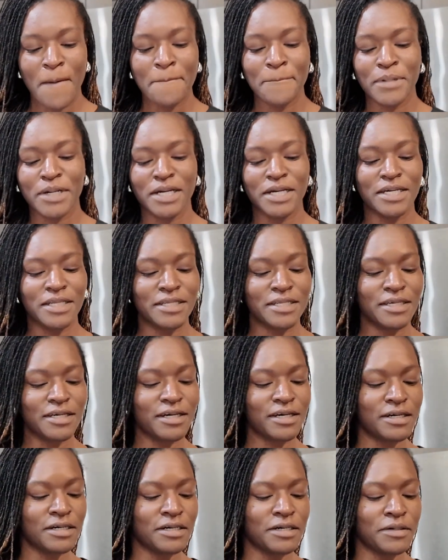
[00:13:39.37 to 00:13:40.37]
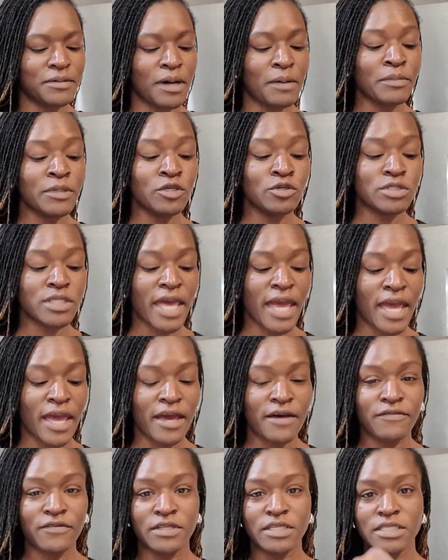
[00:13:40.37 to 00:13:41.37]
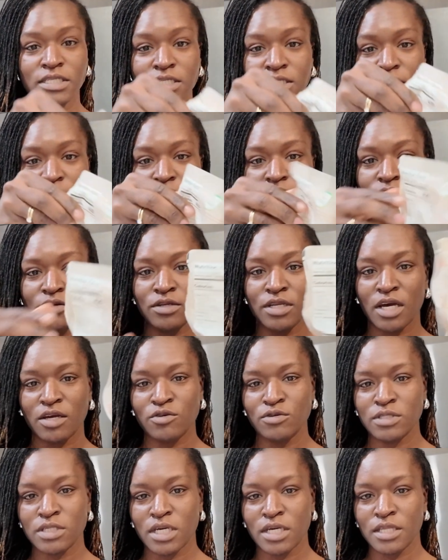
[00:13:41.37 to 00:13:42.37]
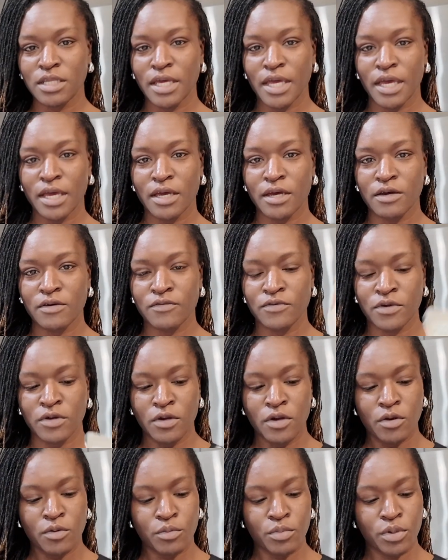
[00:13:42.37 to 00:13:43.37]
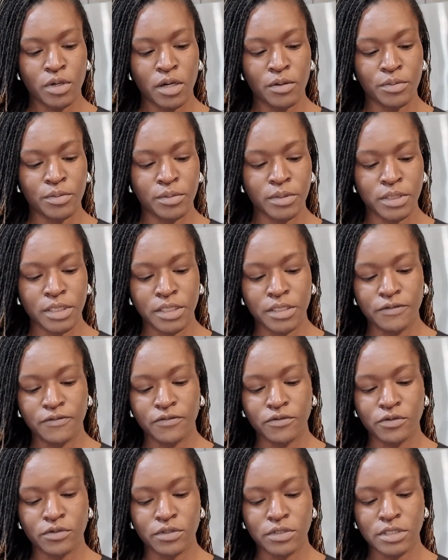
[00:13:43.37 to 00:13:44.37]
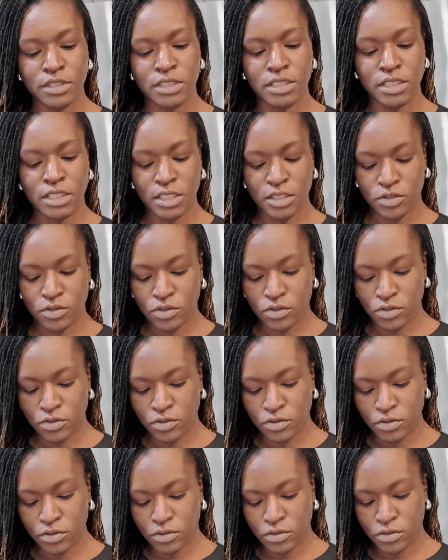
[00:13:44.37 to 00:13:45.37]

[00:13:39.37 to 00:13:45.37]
But I'm going to use half of this container and I'll use the other half probably for dinner